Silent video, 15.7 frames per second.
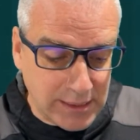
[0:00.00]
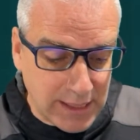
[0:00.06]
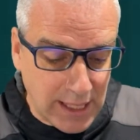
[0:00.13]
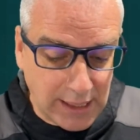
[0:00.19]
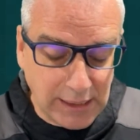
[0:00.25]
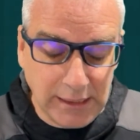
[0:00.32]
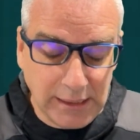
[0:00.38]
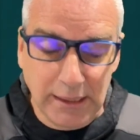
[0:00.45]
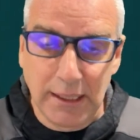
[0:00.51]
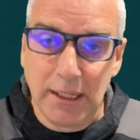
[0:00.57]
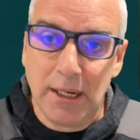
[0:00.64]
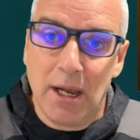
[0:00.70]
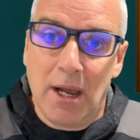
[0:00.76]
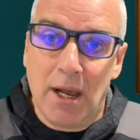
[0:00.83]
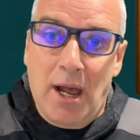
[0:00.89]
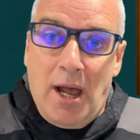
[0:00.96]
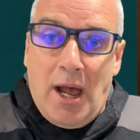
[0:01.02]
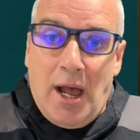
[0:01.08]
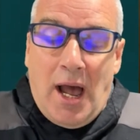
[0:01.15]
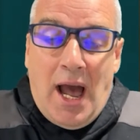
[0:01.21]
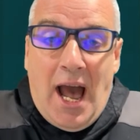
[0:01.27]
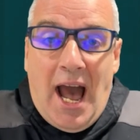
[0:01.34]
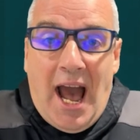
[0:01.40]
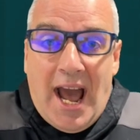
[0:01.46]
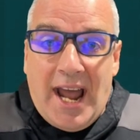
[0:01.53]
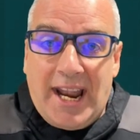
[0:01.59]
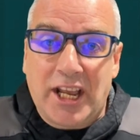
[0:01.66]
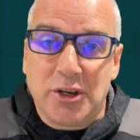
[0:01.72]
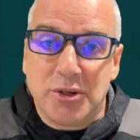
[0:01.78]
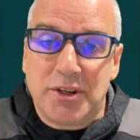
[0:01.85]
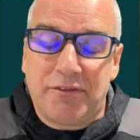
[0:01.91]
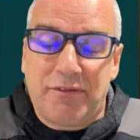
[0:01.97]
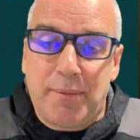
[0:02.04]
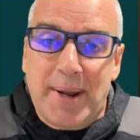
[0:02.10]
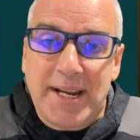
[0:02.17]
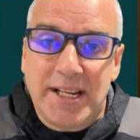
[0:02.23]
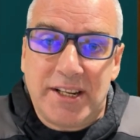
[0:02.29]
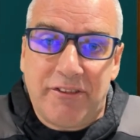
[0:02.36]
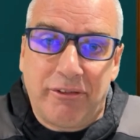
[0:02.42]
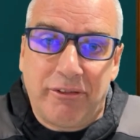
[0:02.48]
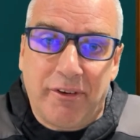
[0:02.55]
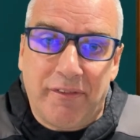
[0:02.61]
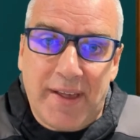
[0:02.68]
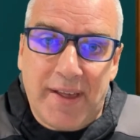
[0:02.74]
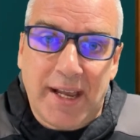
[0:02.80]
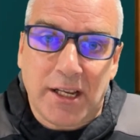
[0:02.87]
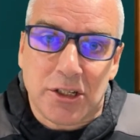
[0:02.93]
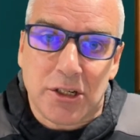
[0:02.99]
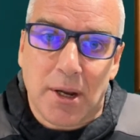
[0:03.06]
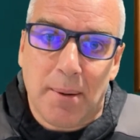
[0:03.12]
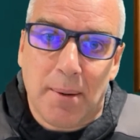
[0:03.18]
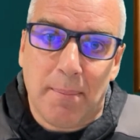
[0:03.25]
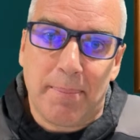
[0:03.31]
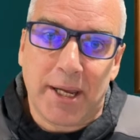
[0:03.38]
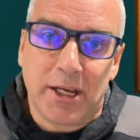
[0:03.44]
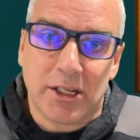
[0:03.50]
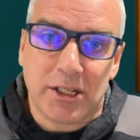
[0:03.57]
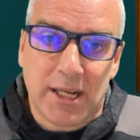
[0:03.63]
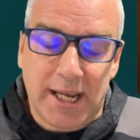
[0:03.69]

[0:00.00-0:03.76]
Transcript: I use it for many different things because,